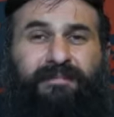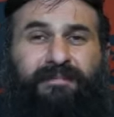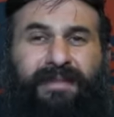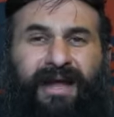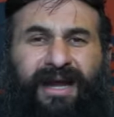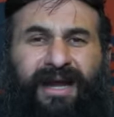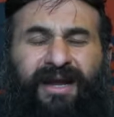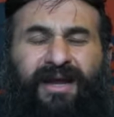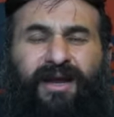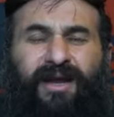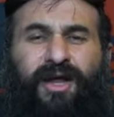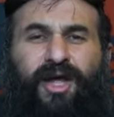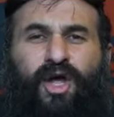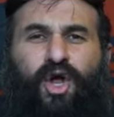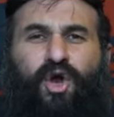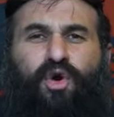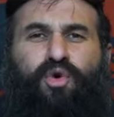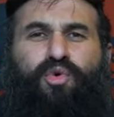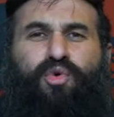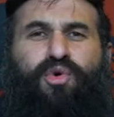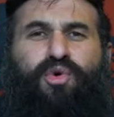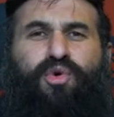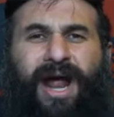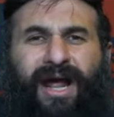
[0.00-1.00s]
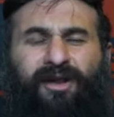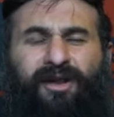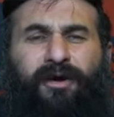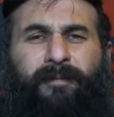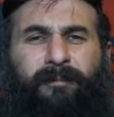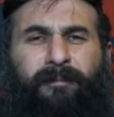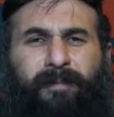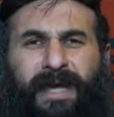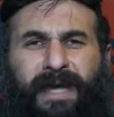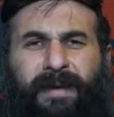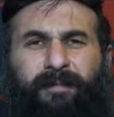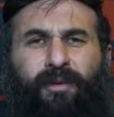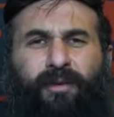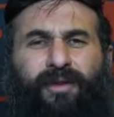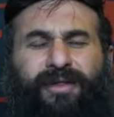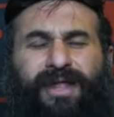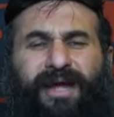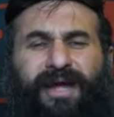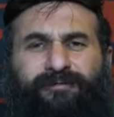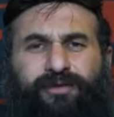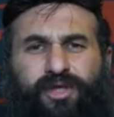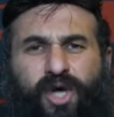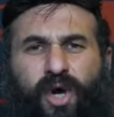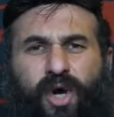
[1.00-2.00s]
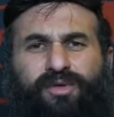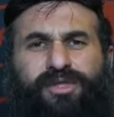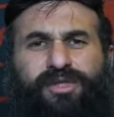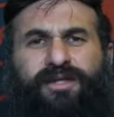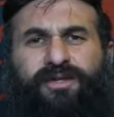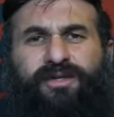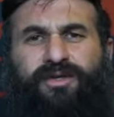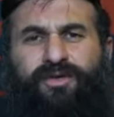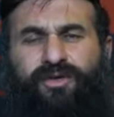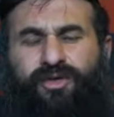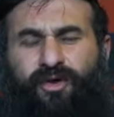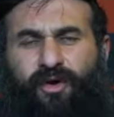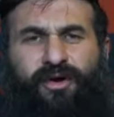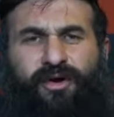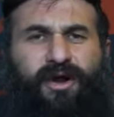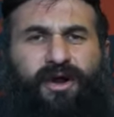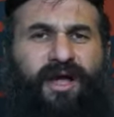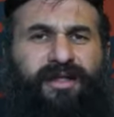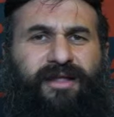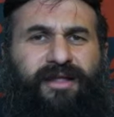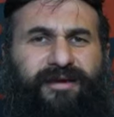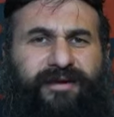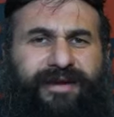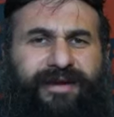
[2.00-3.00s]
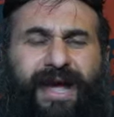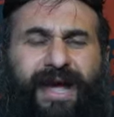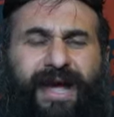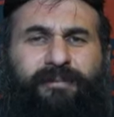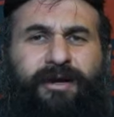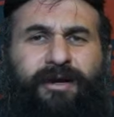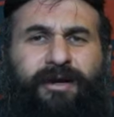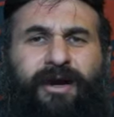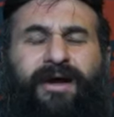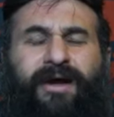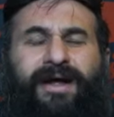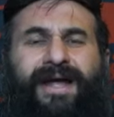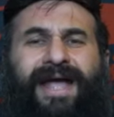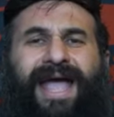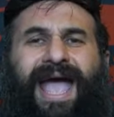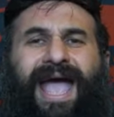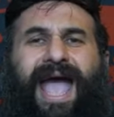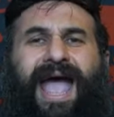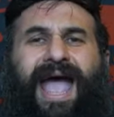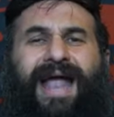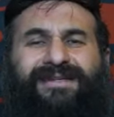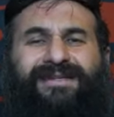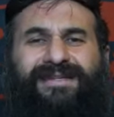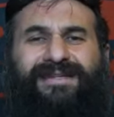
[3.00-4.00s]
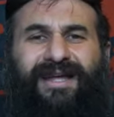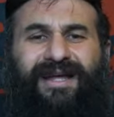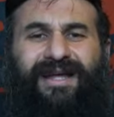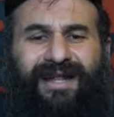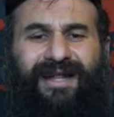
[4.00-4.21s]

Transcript: many regular people that have chosen to turn on their camera and